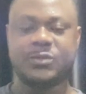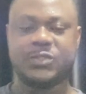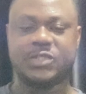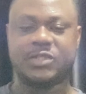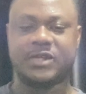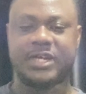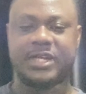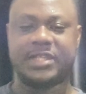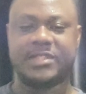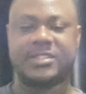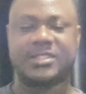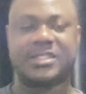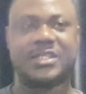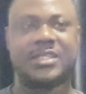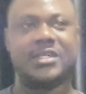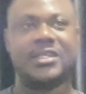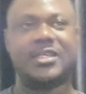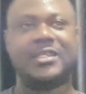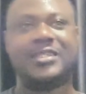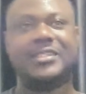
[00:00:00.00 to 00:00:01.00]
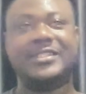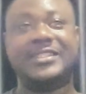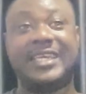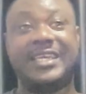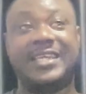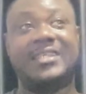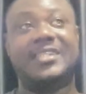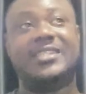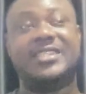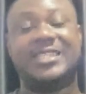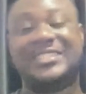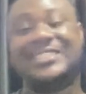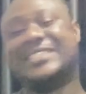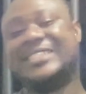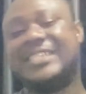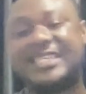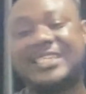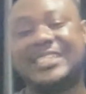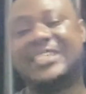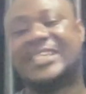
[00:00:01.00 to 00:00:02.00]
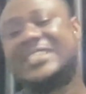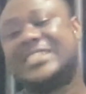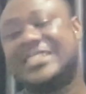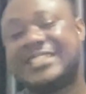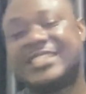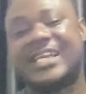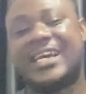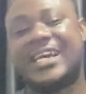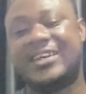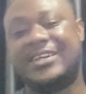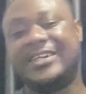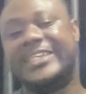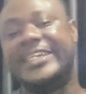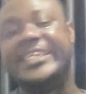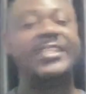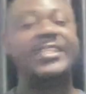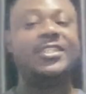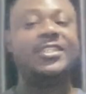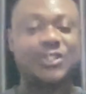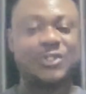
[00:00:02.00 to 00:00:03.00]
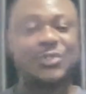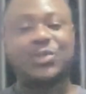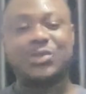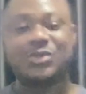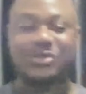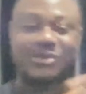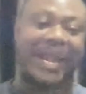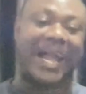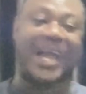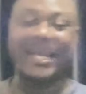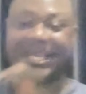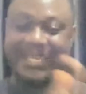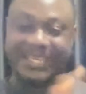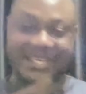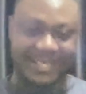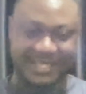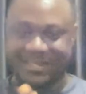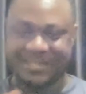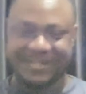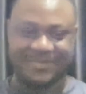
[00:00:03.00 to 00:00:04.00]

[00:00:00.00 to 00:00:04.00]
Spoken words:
Right? Then it's the indexing that leads to ranking.